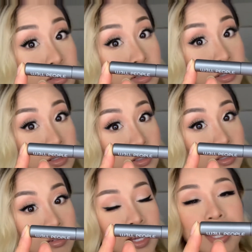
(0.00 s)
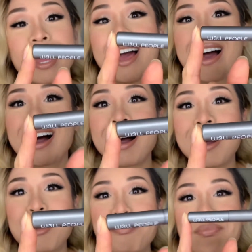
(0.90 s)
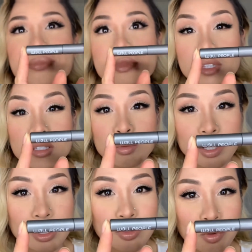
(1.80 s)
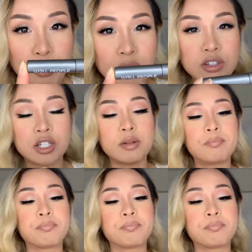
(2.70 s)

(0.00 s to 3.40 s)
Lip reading: good at this, okay? This is what I use for brow gel.